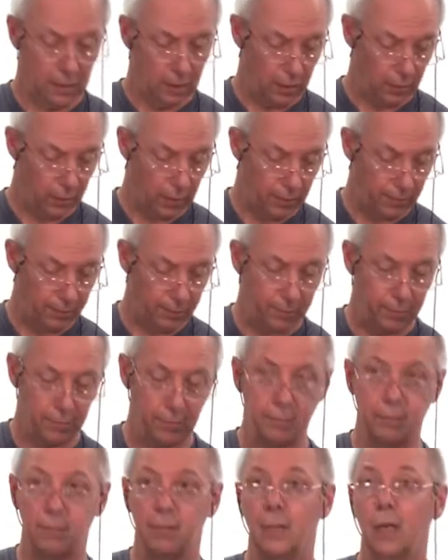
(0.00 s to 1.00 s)
All right,
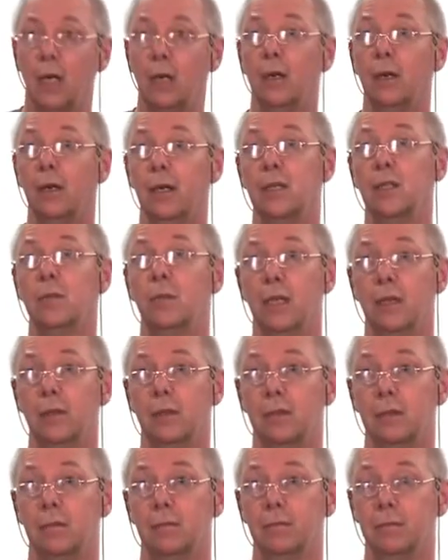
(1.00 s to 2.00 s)
I'll go and get some
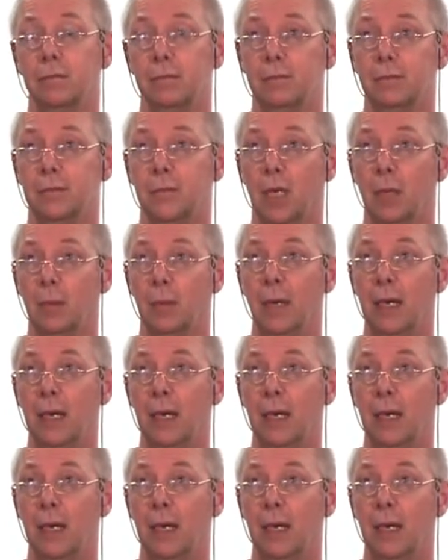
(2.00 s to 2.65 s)
bolts. I'll be